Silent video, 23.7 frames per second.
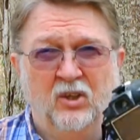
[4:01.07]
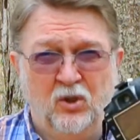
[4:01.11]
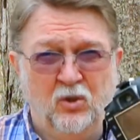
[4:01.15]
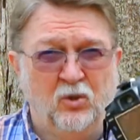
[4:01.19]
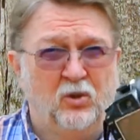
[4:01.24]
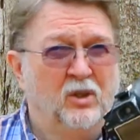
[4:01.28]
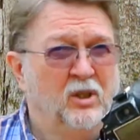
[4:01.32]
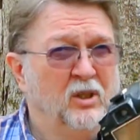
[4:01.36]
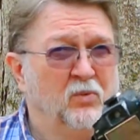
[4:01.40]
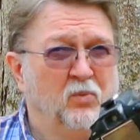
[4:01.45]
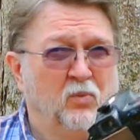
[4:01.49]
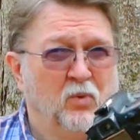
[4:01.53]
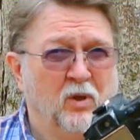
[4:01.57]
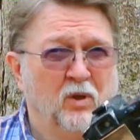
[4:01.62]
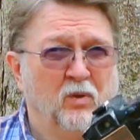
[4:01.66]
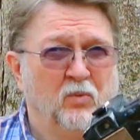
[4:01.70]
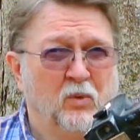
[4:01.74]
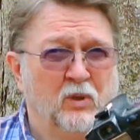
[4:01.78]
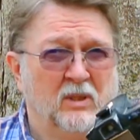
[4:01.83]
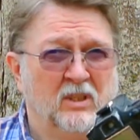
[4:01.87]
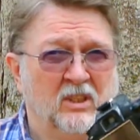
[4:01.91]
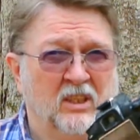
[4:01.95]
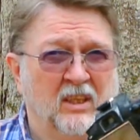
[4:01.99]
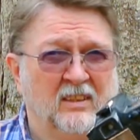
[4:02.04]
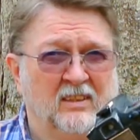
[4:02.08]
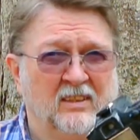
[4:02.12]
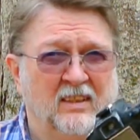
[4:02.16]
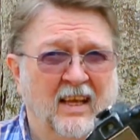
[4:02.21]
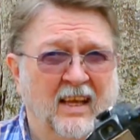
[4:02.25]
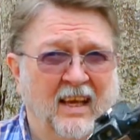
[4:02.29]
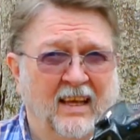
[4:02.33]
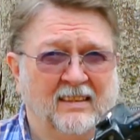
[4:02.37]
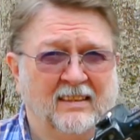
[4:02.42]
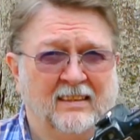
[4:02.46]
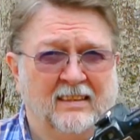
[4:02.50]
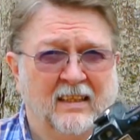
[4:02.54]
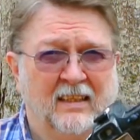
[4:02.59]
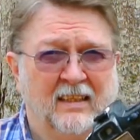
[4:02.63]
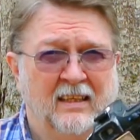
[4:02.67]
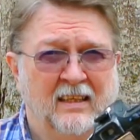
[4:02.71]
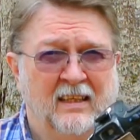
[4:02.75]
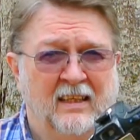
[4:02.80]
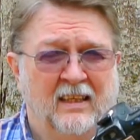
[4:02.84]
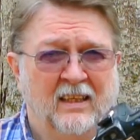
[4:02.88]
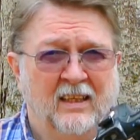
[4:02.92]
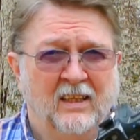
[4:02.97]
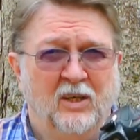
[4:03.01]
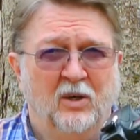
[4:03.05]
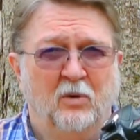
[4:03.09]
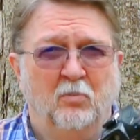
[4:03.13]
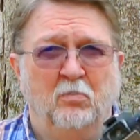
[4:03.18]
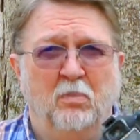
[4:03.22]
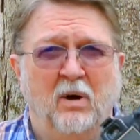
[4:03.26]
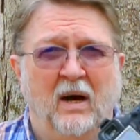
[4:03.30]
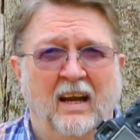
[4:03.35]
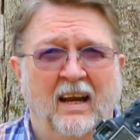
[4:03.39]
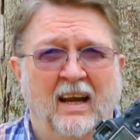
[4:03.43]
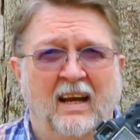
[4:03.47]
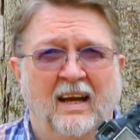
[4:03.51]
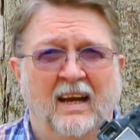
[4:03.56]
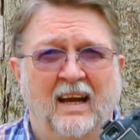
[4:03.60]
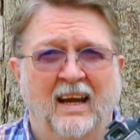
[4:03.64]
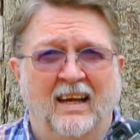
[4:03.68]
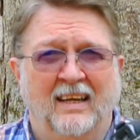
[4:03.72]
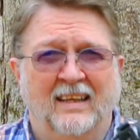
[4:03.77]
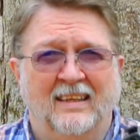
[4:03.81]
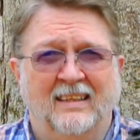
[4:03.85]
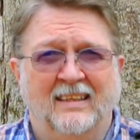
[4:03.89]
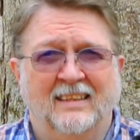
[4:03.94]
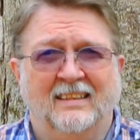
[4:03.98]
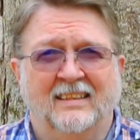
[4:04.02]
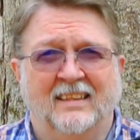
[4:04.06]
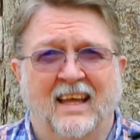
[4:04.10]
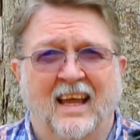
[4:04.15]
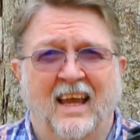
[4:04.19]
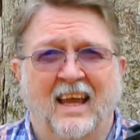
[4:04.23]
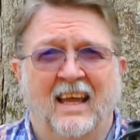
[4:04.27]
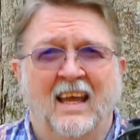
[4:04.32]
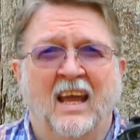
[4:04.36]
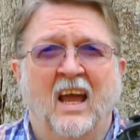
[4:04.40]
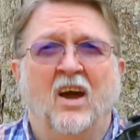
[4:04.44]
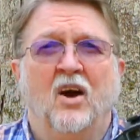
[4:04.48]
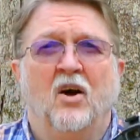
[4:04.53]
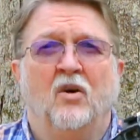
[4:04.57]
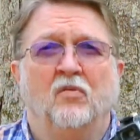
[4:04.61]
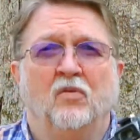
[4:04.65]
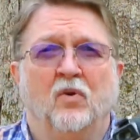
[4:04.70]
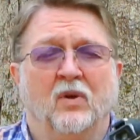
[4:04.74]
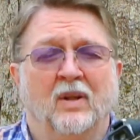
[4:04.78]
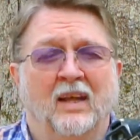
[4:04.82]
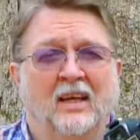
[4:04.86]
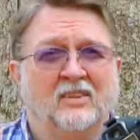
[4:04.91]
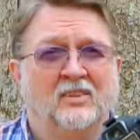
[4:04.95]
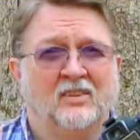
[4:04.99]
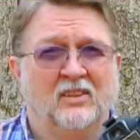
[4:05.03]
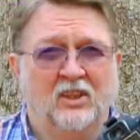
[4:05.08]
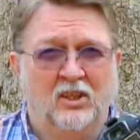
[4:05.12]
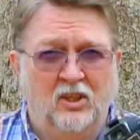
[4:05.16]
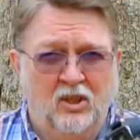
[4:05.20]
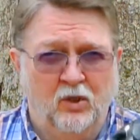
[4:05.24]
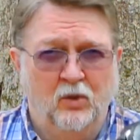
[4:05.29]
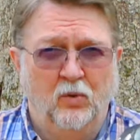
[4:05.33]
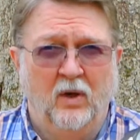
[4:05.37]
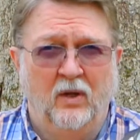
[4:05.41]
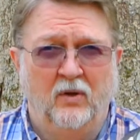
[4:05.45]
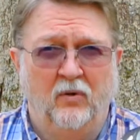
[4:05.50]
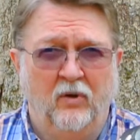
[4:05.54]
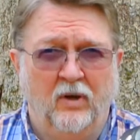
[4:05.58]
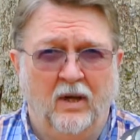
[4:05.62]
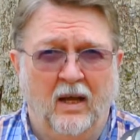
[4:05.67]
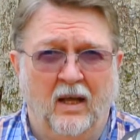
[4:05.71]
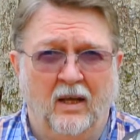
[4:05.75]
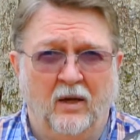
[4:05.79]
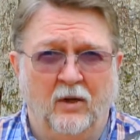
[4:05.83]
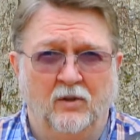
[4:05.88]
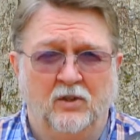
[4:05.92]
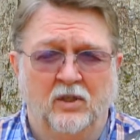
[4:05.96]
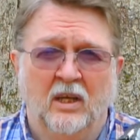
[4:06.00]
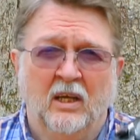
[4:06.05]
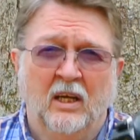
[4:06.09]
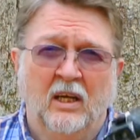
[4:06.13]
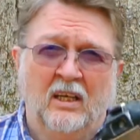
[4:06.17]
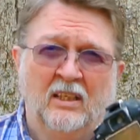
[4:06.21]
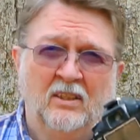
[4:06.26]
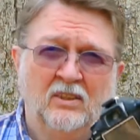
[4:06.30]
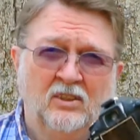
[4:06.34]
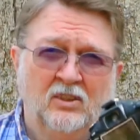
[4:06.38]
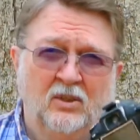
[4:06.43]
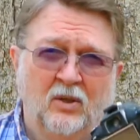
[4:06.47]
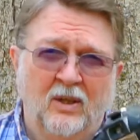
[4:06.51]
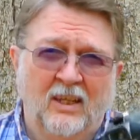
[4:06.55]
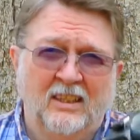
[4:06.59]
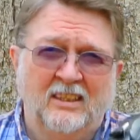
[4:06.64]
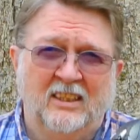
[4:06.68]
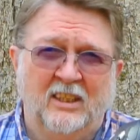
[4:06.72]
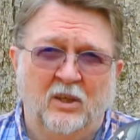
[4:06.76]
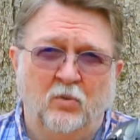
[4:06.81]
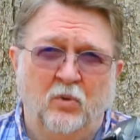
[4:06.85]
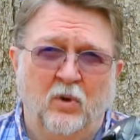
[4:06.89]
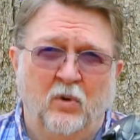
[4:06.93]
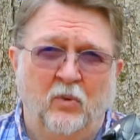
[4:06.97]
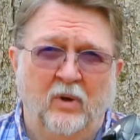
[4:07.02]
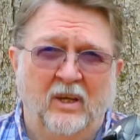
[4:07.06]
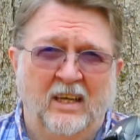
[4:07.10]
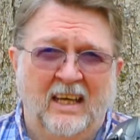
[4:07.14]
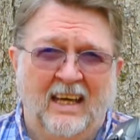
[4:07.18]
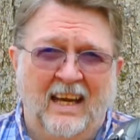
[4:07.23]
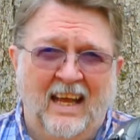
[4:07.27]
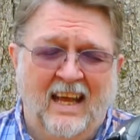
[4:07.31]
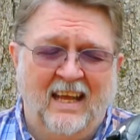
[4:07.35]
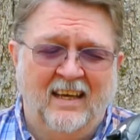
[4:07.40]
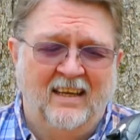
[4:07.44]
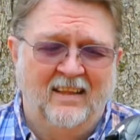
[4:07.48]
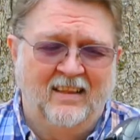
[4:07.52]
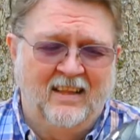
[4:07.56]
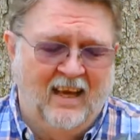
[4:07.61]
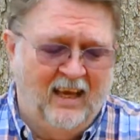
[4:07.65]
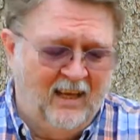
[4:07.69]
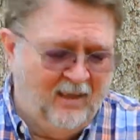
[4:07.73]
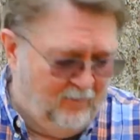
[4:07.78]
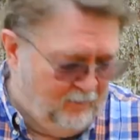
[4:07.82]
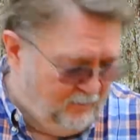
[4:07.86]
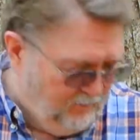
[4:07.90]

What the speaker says: You could work with just this, but I did say for less than $200. So let's see what we can add to that.